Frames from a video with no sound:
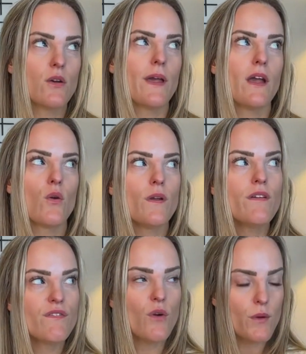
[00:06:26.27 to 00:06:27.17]
okay, are we
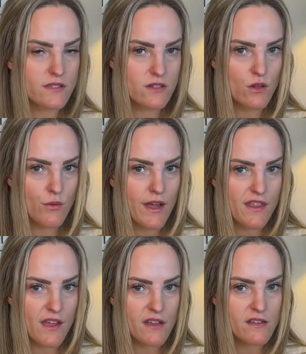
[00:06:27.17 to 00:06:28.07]
focused on the right
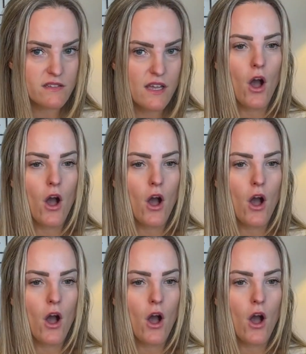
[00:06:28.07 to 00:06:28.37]
things?